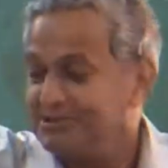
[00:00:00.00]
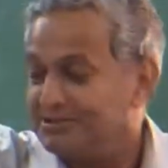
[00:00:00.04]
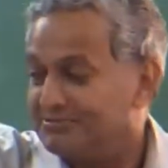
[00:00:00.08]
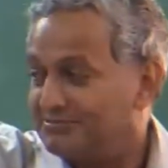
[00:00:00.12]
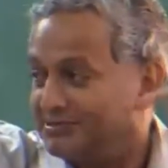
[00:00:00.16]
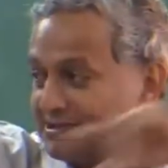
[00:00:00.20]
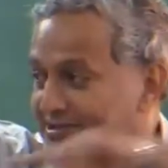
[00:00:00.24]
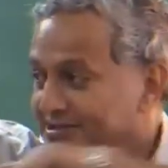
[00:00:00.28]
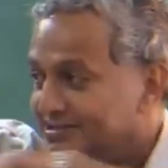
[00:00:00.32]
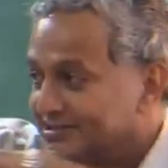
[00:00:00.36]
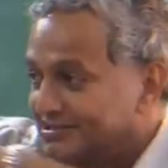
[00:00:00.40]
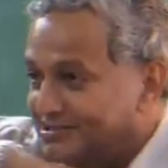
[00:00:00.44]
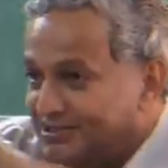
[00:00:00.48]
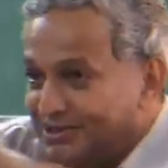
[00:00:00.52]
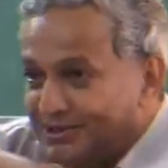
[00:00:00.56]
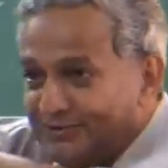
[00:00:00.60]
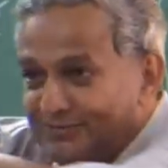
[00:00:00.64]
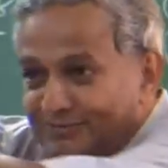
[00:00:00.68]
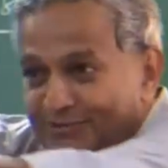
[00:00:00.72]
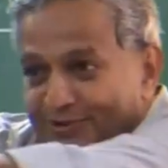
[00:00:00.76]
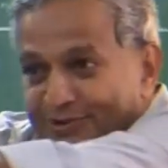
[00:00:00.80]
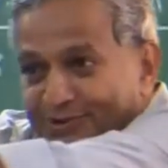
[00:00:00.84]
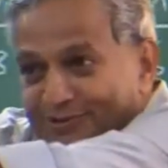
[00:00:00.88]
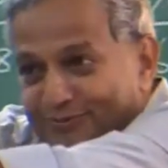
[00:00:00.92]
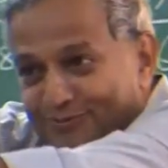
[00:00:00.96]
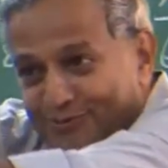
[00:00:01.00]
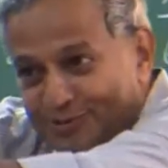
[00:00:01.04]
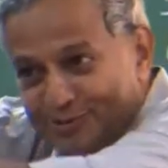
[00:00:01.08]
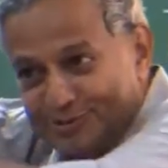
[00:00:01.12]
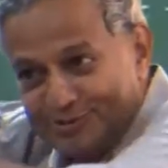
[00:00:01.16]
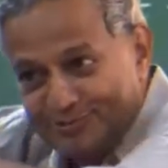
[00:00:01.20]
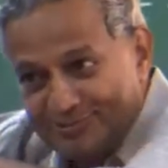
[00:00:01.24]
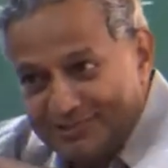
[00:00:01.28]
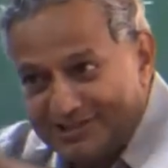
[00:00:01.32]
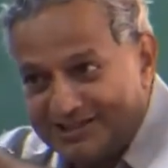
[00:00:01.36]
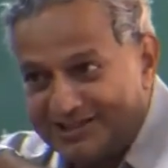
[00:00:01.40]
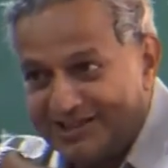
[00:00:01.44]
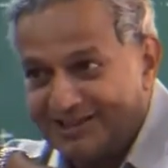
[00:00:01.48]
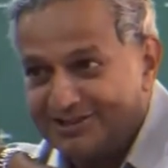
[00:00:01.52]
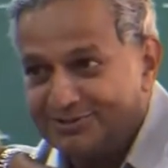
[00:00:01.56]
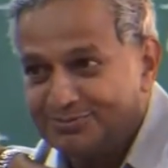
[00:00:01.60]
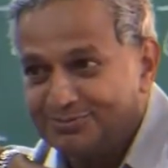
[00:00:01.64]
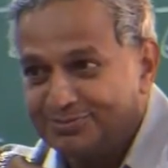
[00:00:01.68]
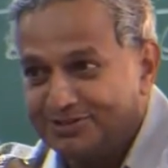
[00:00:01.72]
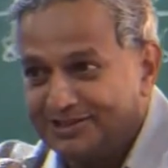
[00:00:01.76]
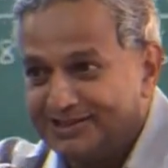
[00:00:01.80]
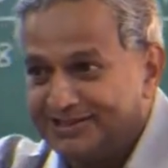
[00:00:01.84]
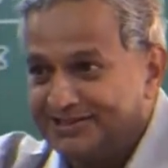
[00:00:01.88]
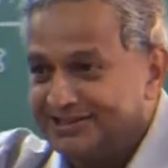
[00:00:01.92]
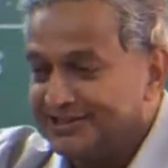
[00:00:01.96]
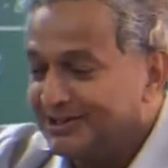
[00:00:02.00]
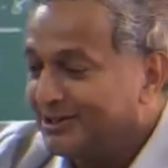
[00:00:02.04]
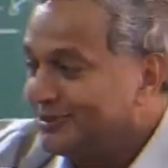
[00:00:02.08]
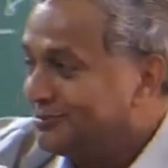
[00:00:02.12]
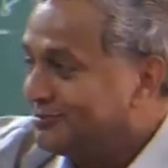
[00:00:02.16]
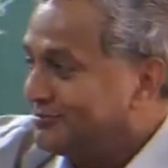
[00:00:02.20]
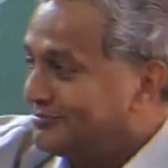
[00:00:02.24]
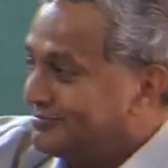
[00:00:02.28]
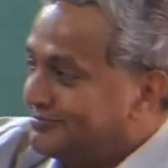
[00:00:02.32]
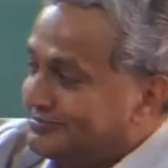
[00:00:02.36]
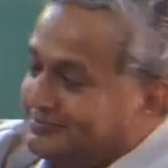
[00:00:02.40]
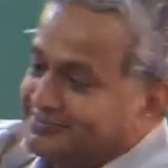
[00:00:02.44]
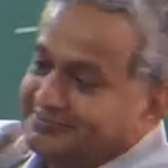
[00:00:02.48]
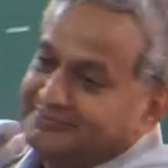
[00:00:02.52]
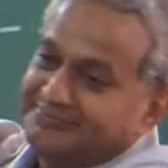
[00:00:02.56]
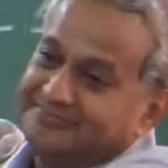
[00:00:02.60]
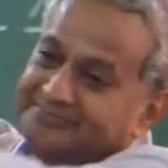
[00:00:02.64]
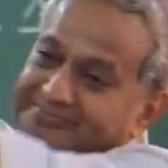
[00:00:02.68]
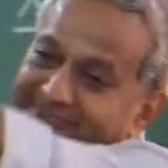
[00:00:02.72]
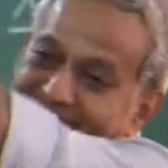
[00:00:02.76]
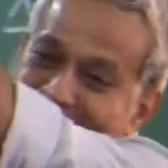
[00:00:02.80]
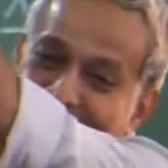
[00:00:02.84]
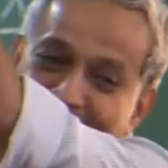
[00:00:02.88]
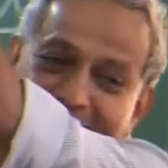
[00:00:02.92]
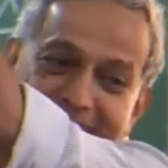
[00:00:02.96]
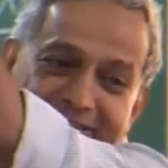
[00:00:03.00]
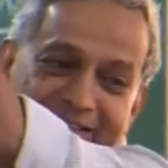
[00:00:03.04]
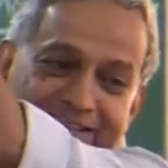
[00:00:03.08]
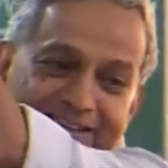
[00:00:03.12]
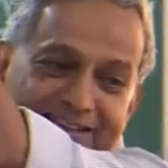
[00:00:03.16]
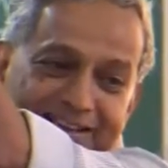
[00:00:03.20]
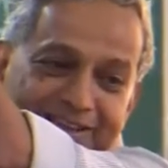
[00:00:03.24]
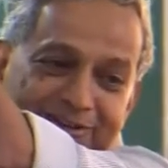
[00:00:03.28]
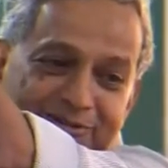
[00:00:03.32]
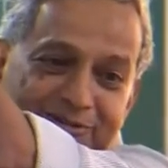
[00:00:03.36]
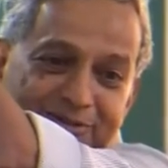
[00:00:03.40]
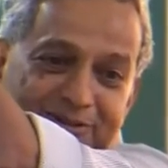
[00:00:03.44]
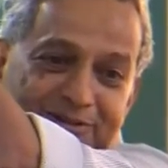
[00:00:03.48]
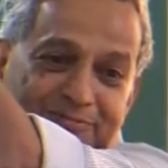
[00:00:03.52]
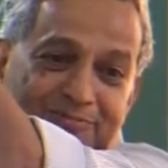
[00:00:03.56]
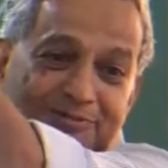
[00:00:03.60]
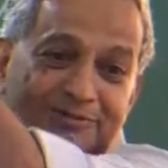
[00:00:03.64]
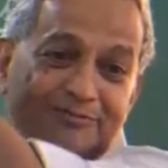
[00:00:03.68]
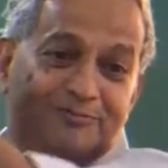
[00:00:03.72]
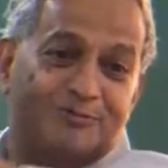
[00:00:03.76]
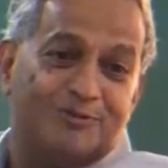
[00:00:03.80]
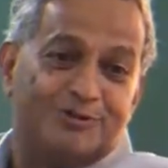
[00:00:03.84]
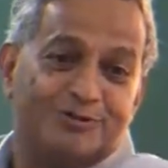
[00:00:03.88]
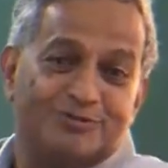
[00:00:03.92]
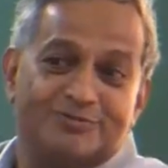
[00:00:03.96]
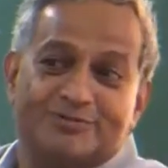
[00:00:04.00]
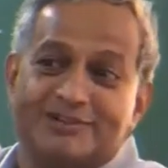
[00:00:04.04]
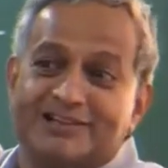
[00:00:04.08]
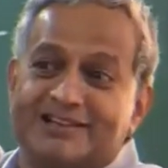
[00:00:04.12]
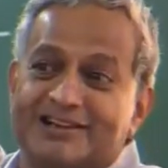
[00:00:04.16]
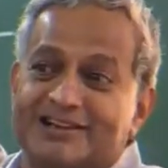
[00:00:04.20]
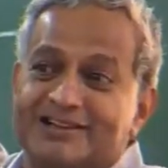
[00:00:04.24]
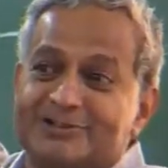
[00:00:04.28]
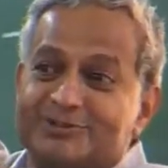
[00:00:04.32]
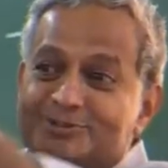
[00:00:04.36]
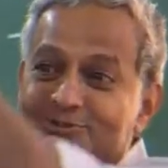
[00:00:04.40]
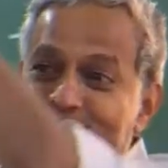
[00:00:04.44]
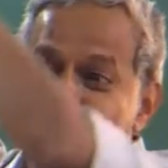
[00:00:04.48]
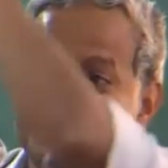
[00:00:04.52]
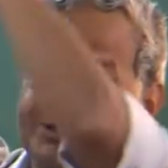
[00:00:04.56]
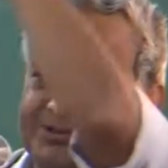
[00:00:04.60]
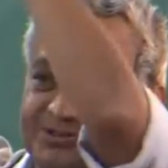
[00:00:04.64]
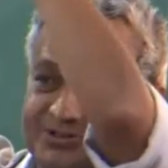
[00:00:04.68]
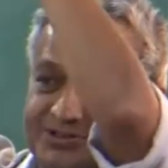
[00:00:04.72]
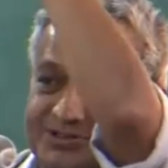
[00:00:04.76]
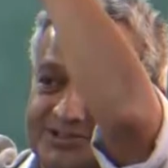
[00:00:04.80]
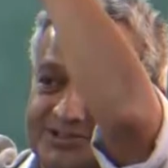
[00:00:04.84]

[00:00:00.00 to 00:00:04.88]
So, because the centrifugal force will try to bring it down, the aerodynamic force will try to